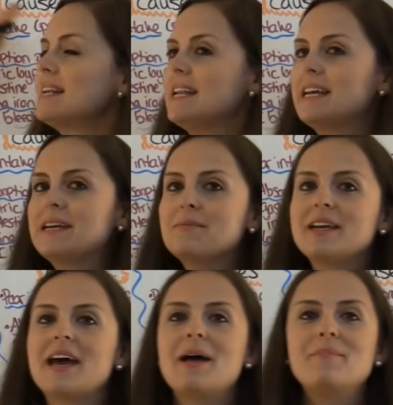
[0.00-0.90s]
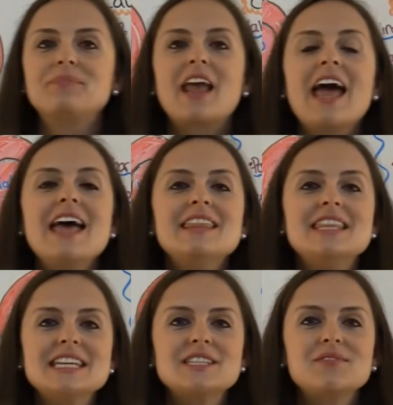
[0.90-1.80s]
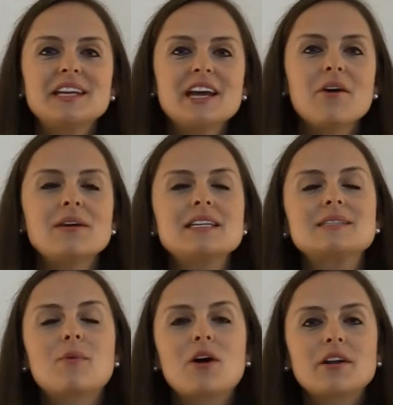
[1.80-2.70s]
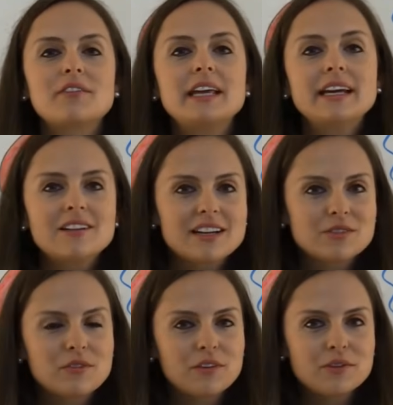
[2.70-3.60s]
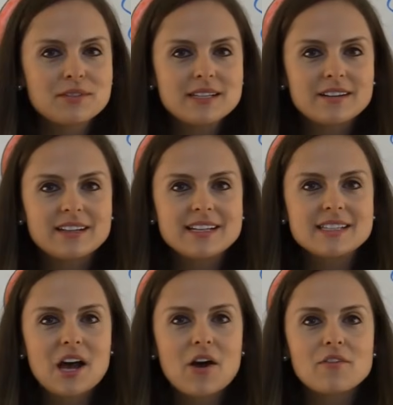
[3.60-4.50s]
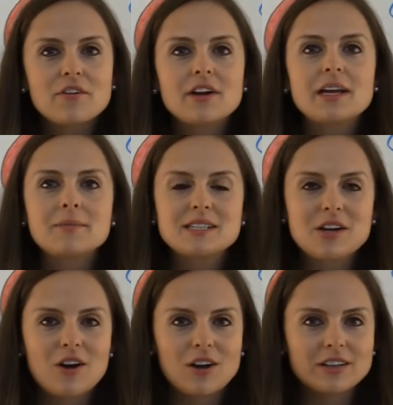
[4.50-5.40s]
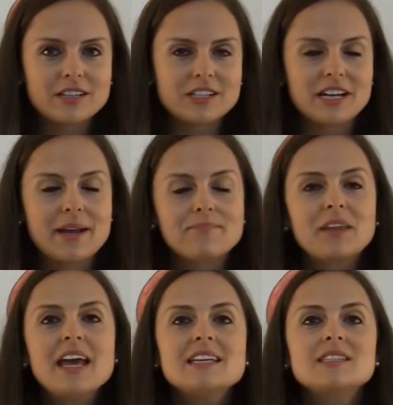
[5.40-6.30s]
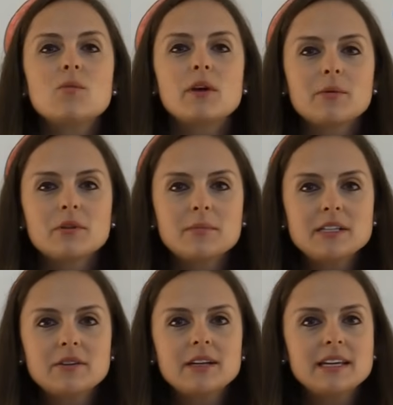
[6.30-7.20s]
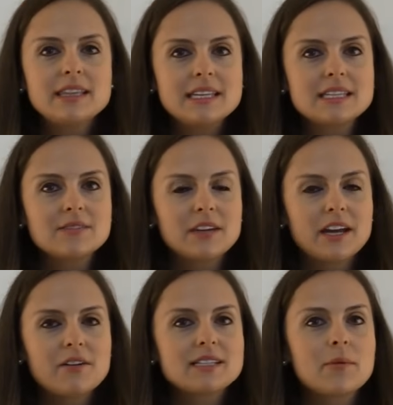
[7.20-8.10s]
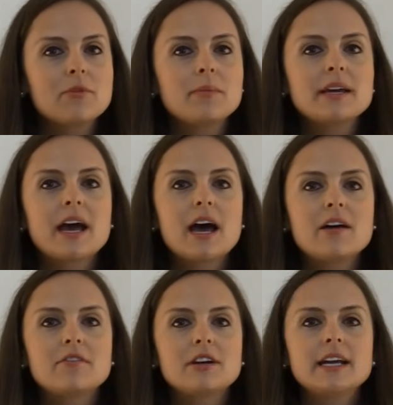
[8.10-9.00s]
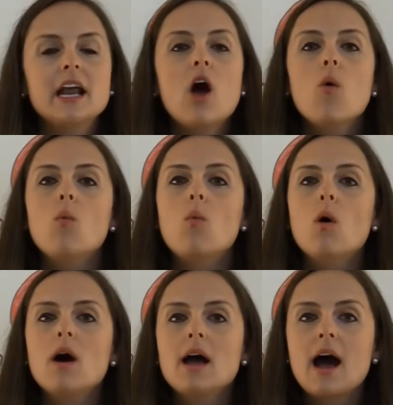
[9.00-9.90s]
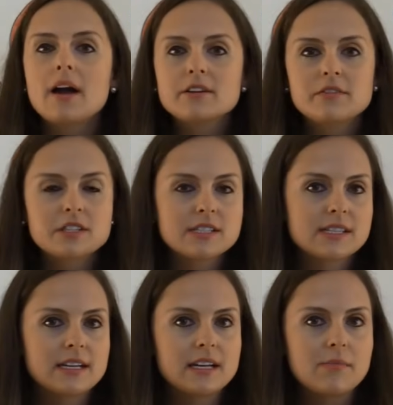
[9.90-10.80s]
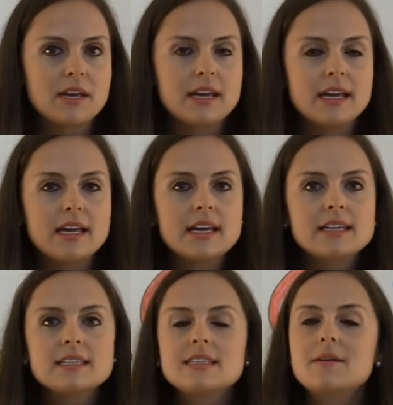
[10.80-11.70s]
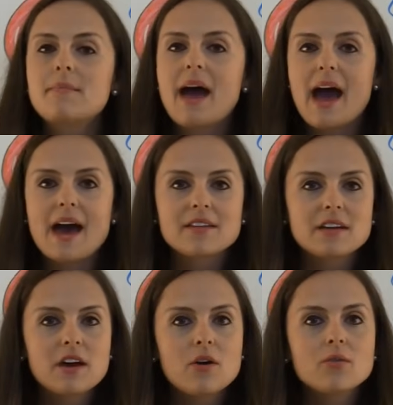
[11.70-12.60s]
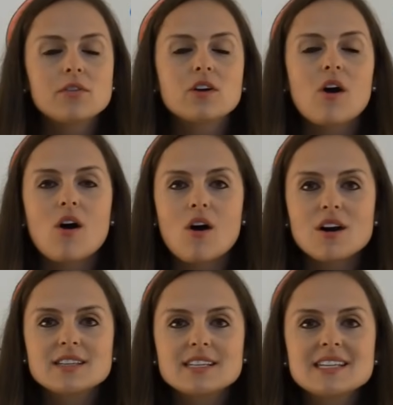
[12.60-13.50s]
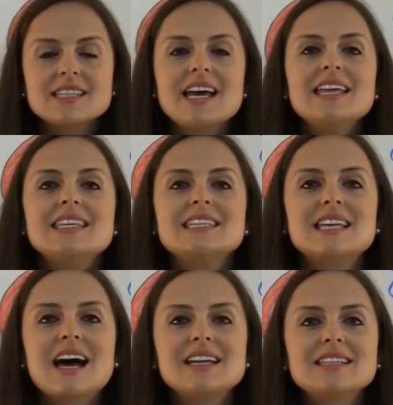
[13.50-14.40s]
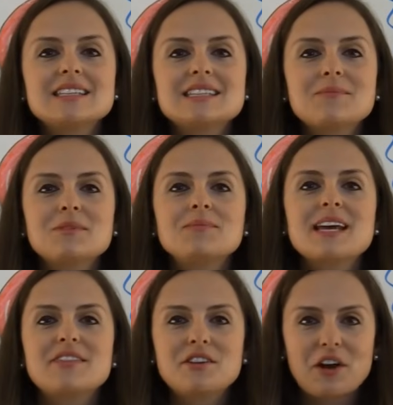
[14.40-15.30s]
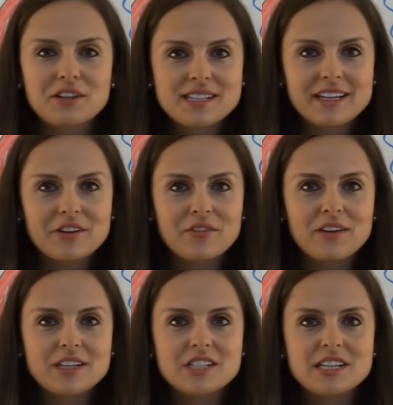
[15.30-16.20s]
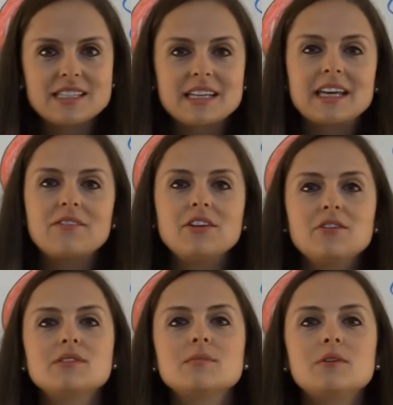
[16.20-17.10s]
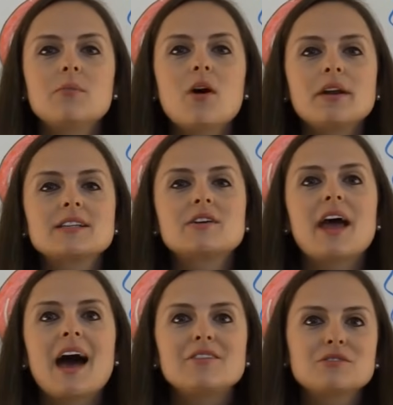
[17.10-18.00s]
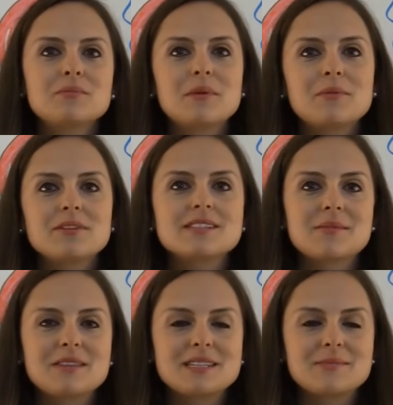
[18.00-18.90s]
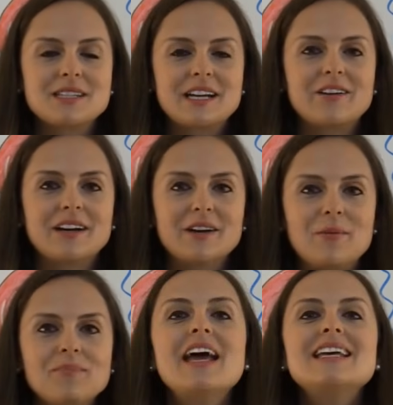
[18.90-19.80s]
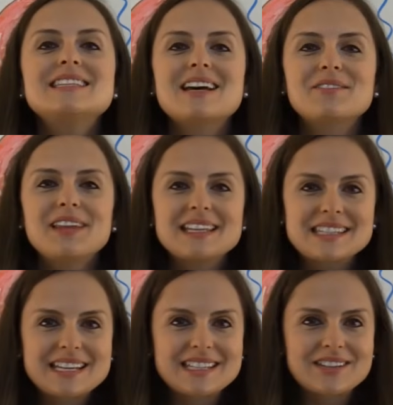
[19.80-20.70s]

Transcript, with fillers: anemia. This video is part of an NCLEX review series over hematology. So what I'm going to be doing in this video is I'm going to be covering what iron deficiency anemia is, the patho, the causes, the signs and symptoms, and the nursing interventions, and giving you some mnemonics on how to remember some of this material. So let's get